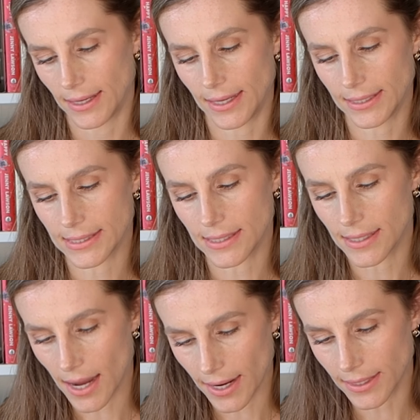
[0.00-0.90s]
It's
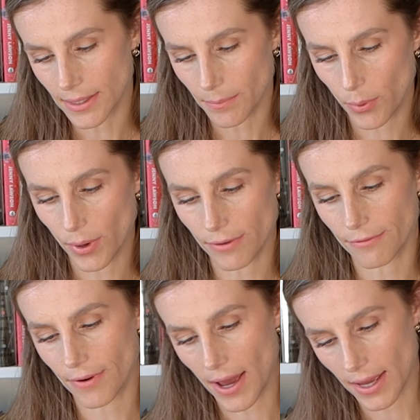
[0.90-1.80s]

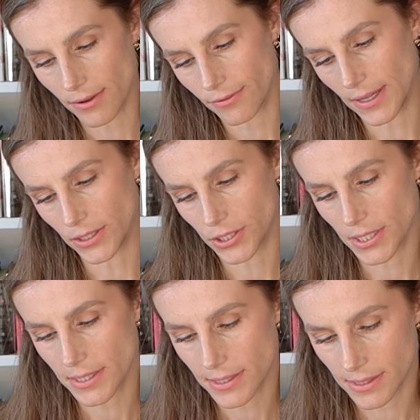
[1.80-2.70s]
9.5
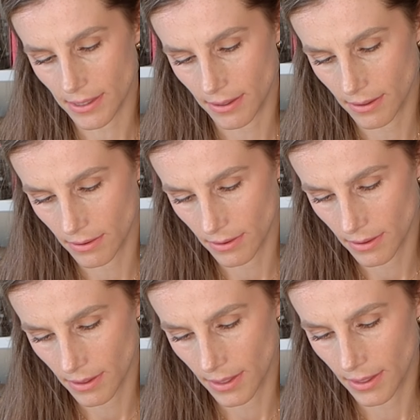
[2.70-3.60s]
inches
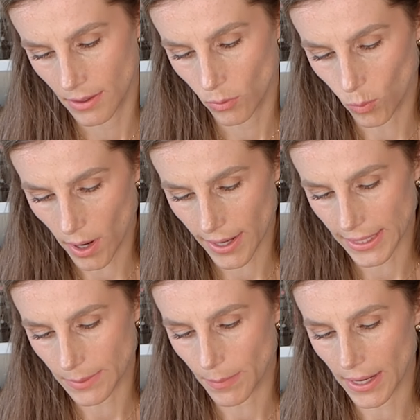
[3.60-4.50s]

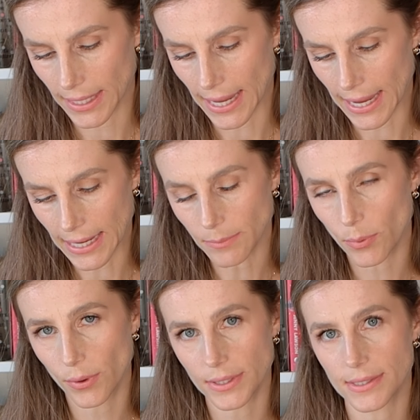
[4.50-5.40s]
wide by
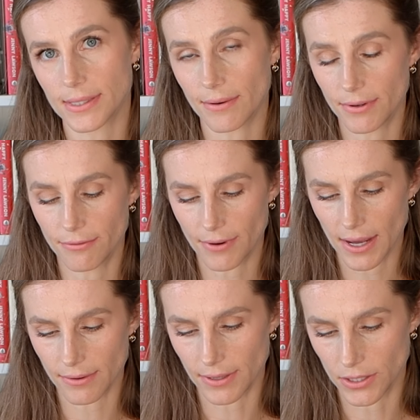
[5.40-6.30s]

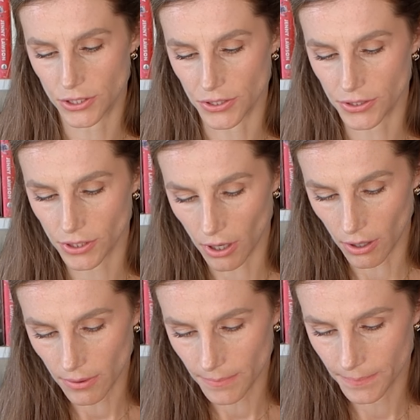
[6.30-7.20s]
8.75 inches
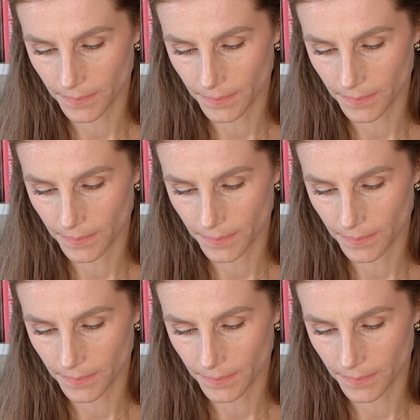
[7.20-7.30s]
tall.